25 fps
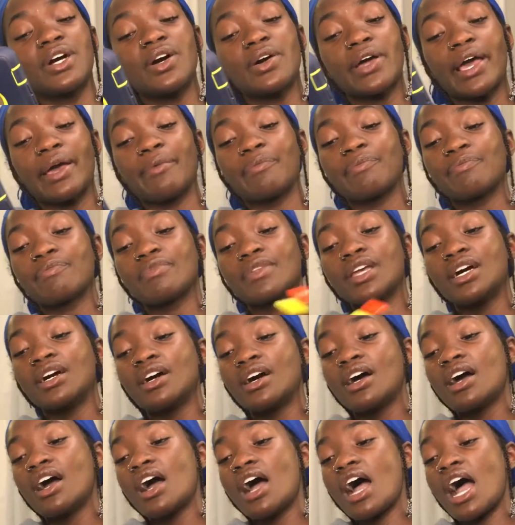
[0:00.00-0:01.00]
Okay.
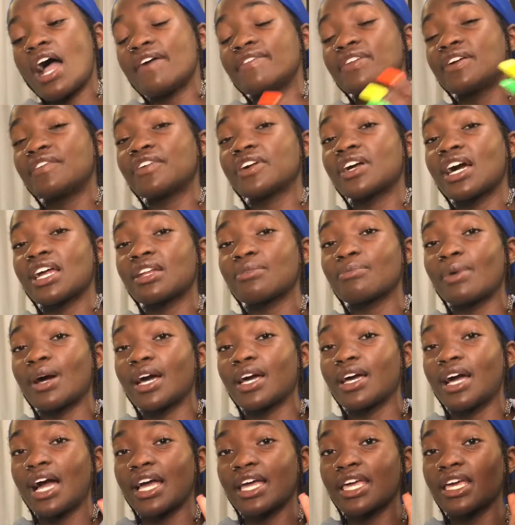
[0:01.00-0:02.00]
I've never gotten
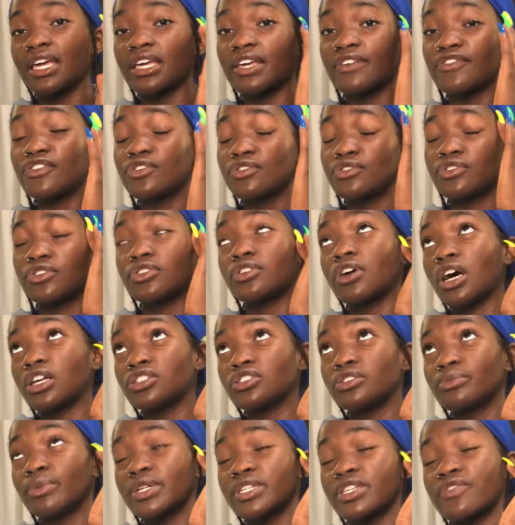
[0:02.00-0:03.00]
I can't give y'all
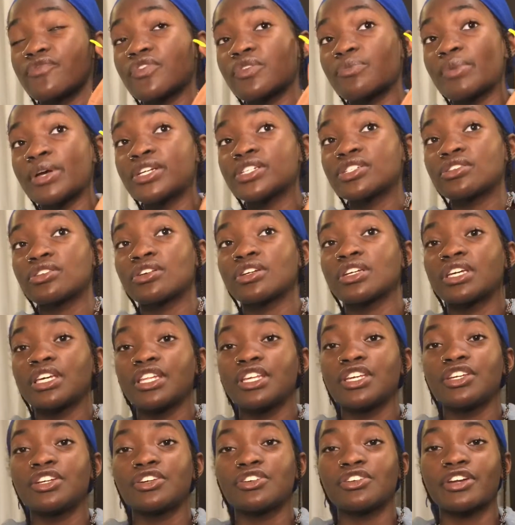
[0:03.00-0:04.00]
too much information on
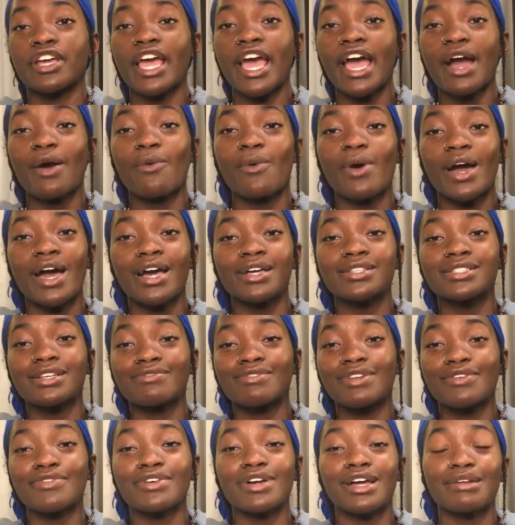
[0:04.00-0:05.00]
getting your cat wax. I've
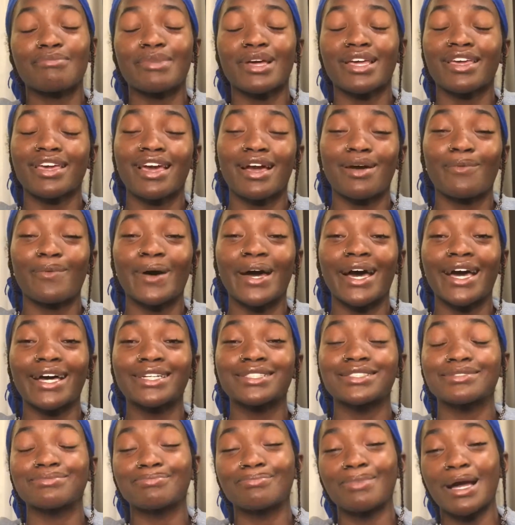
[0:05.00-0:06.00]
never gotten my cat
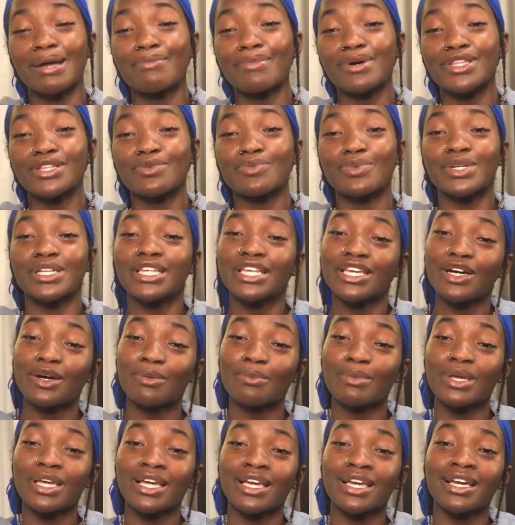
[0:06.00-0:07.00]
wax. My mother would kill
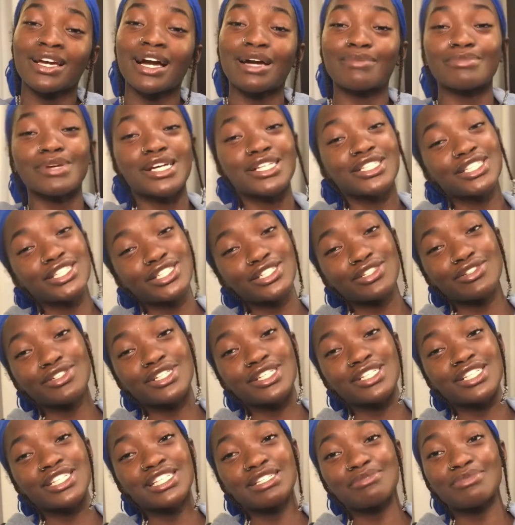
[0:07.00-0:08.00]
me. I'm
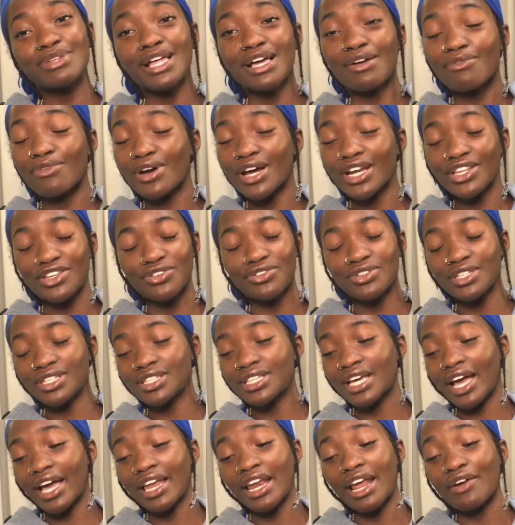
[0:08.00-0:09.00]
Nigerian. She'd be like, why do you need
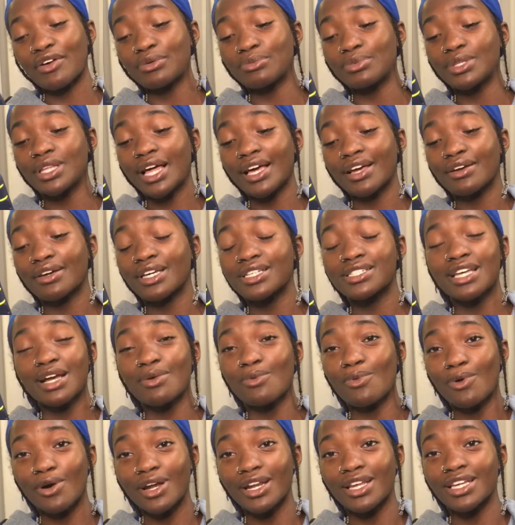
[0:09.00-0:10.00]
that? And I would be like, because I
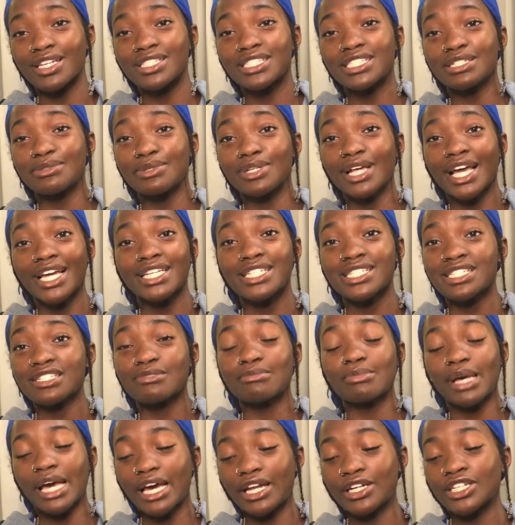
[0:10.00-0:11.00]
want it. And she'd be like, it doesn't
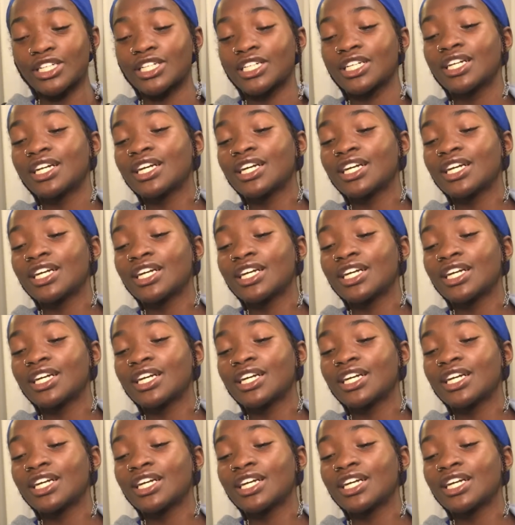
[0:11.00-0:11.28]
matter.